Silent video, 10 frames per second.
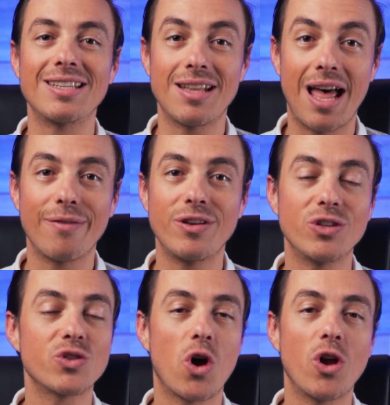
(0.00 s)
live
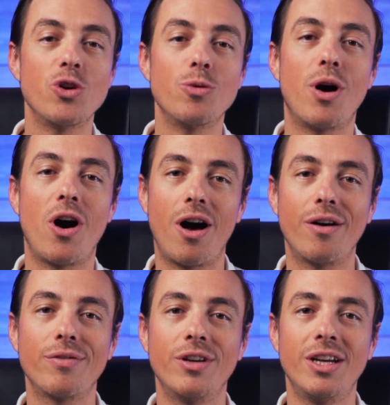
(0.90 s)
deals on your
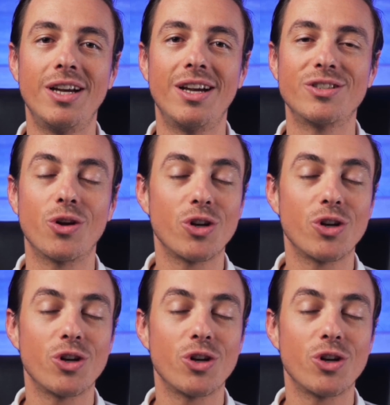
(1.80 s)
behalf. So go